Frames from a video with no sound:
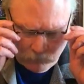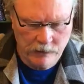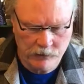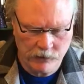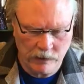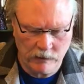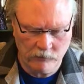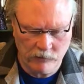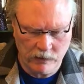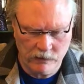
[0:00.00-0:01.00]
he
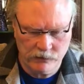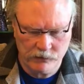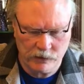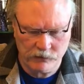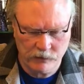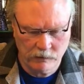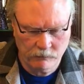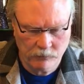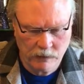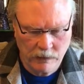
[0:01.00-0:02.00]
sanctified Jesse
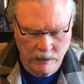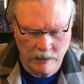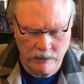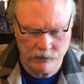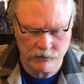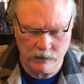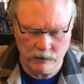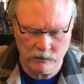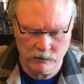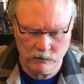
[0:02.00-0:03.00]
and his
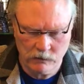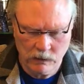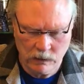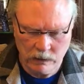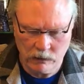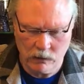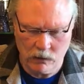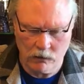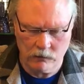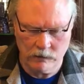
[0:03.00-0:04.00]
sons and
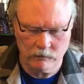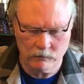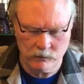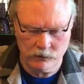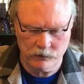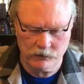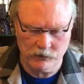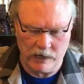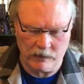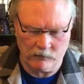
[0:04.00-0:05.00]
called them to the
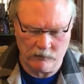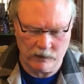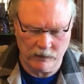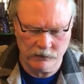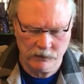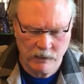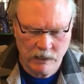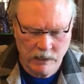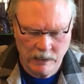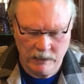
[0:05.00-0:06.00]
sacrifice.
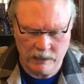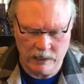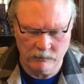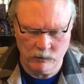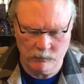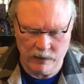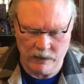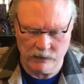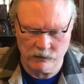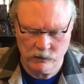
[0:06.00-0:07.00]
And it came to
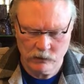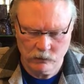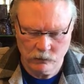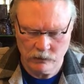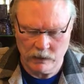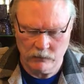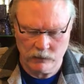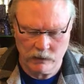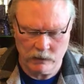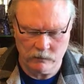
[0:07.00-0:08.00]
pass, when they
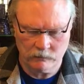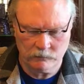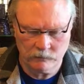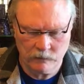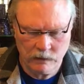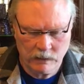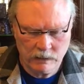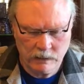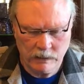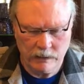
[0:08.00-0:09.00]
were come,
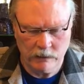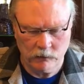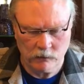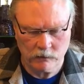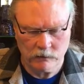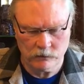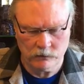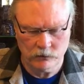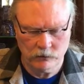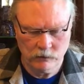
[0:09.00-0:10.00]
that he looked
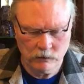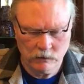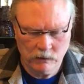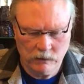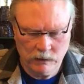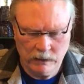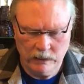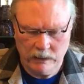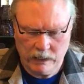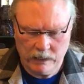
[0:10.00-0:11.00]
unto
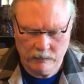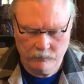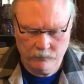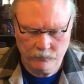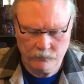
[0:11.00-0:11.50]
Eliab